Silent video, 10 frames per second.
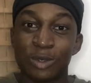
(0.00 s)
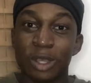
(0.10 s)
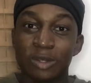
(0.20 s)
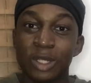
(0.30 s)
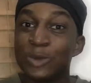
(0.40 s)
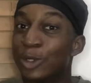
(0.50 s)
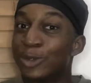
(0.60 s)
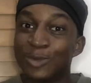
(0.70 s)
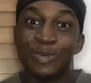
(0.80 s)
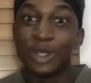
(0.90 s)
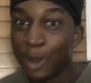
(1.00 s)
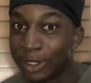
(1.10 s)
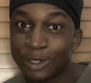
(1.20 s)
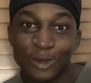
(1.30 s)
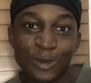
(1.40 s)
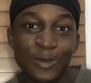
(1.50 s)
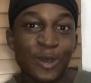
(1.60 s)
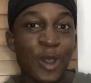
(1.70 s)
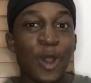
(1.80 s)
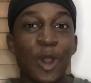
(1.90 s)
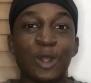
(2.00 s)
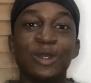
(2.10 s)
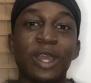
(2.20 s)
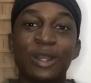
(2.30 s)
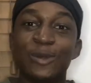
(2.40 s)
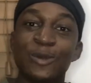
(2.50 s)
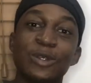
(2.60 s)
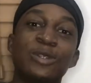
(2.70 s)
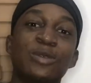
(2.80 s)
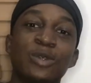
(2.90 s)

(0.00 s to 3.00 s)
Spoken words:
you actually want to be on the group, all you can do is to